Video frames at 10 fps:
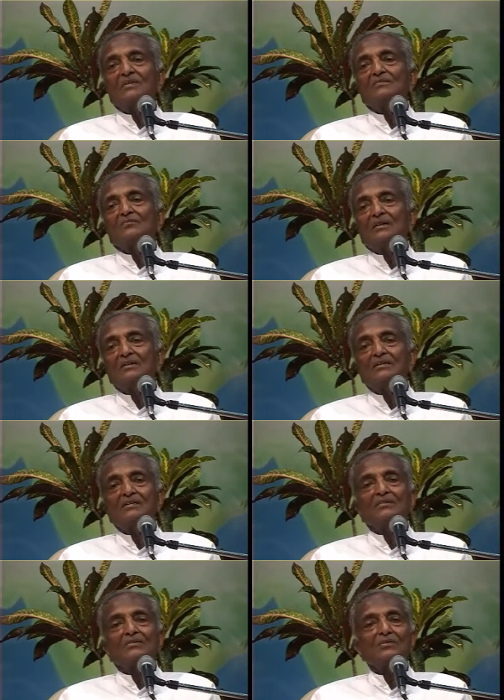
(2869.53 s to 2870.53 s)
and
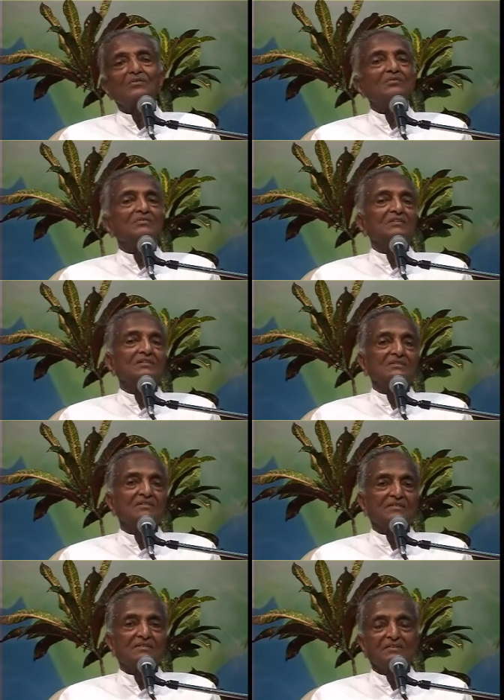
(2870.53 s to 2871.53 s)
money and all those
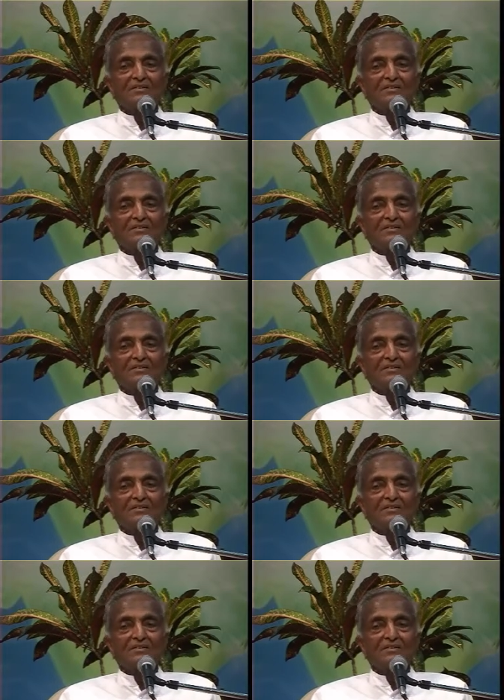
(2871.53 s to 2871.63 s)
things.